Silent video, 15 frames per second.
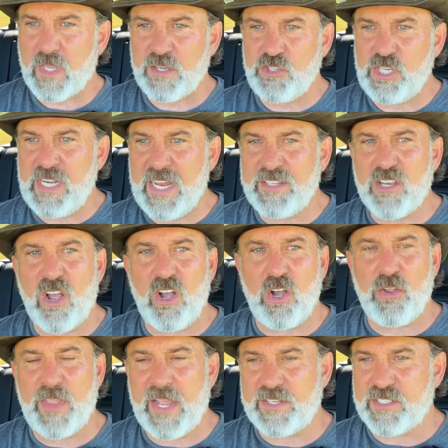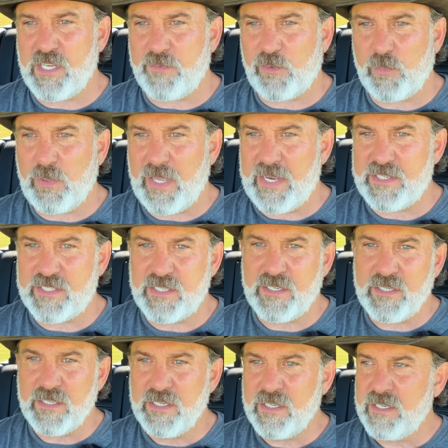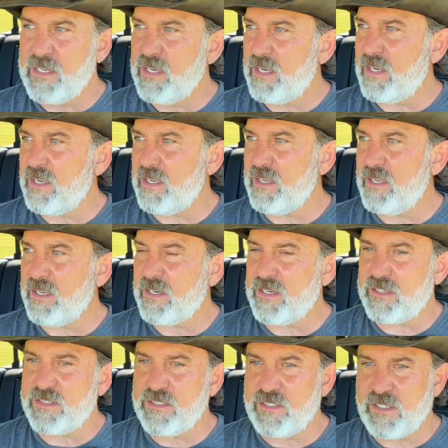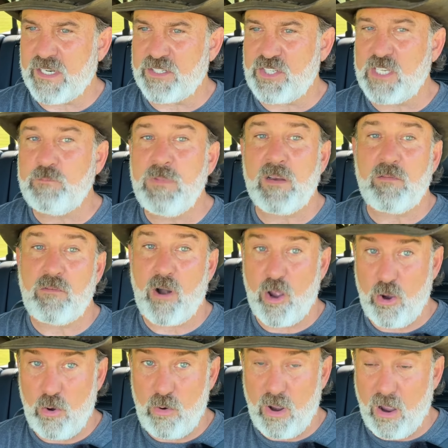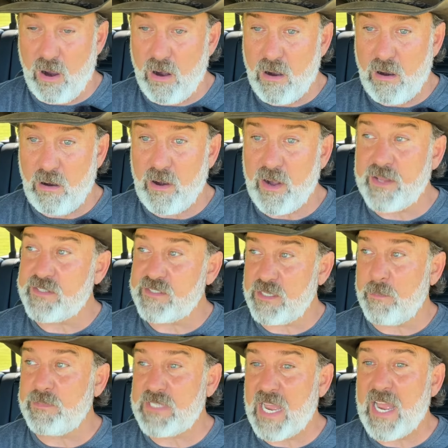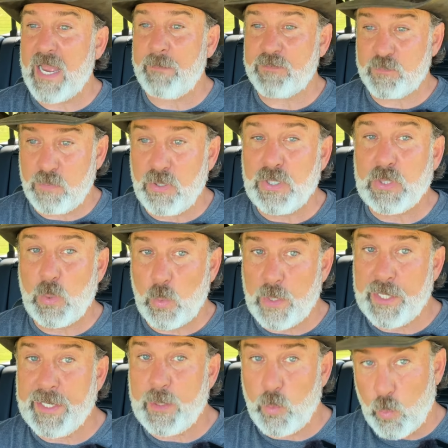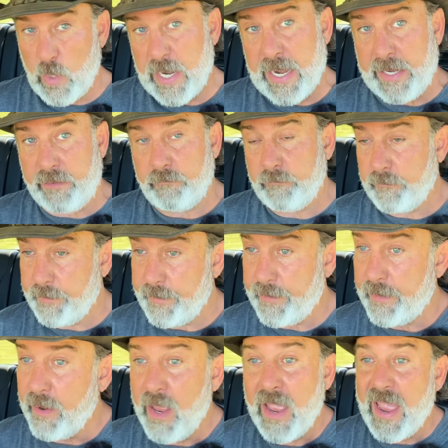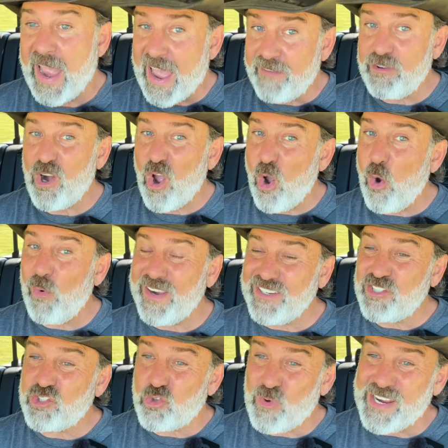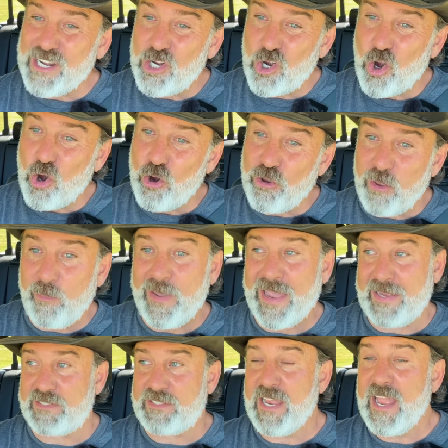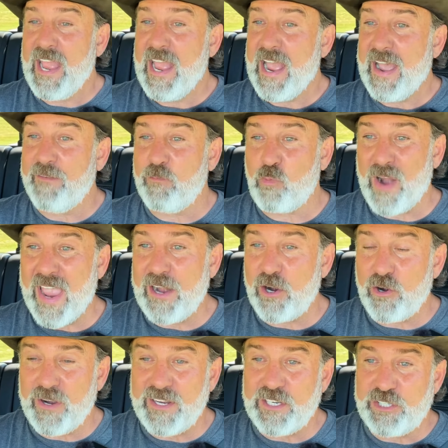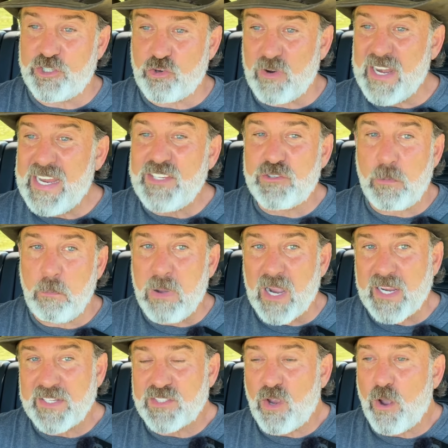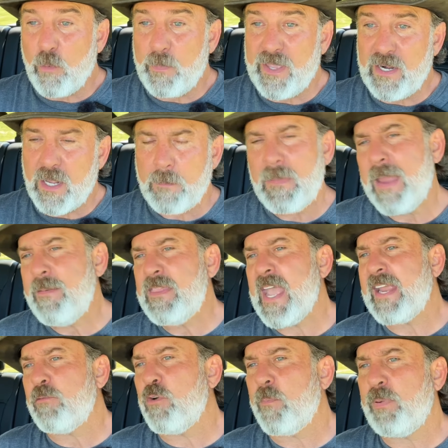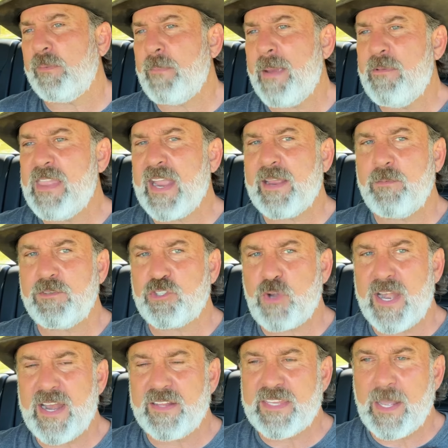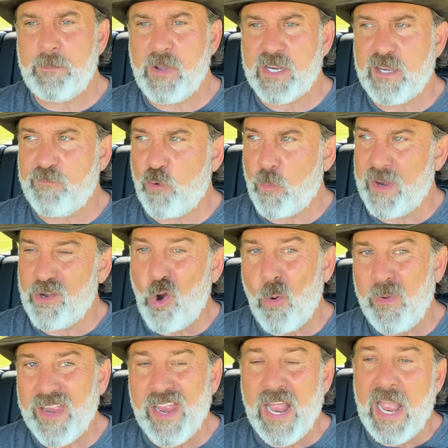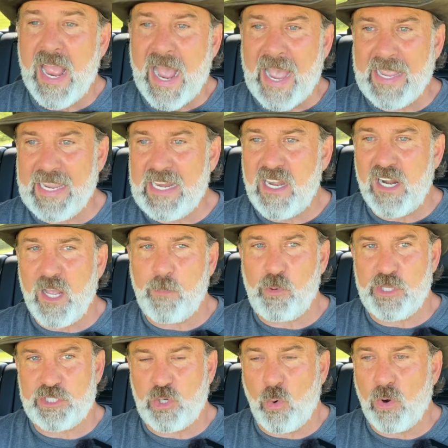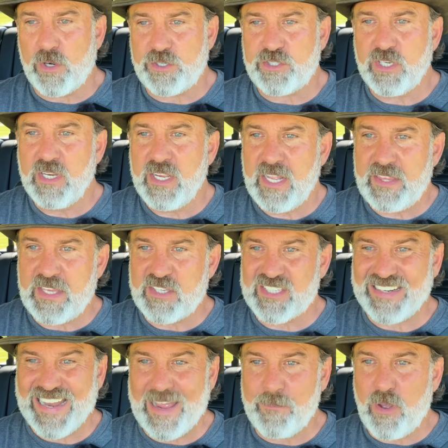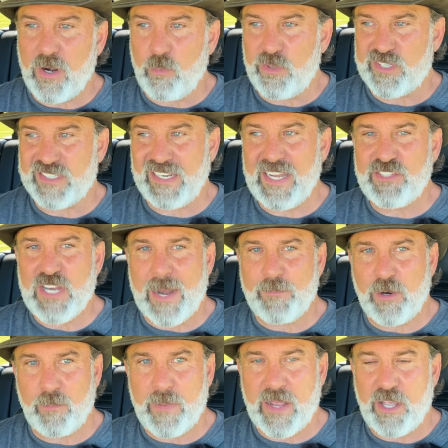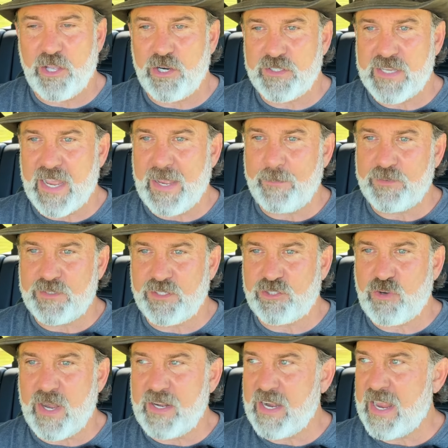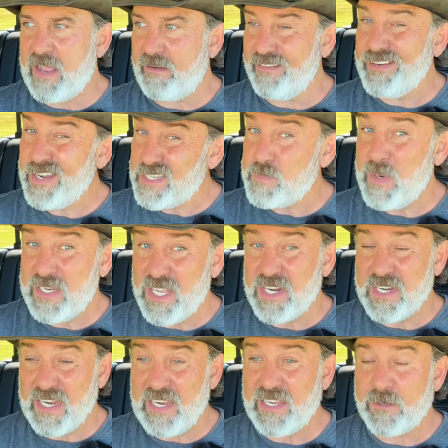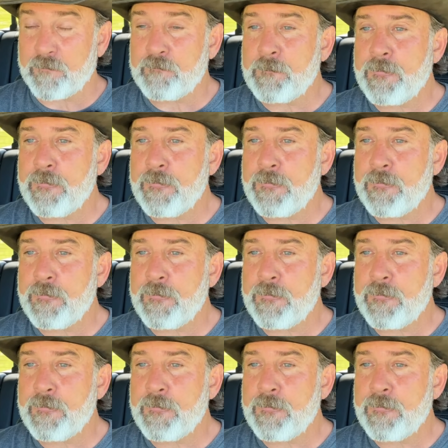She needs all that stuff replaced because she's been rode hard and sometimes put away wet. Yeah, haven't always treated her the best. I've ran her into trees, her bucket's all bent up. Maybe they can straighten out that bucket for me. Normally, I heat it up with a torch and then slam on it with a sledgehammer about 100 times to straighten it out, and it needs to be done again.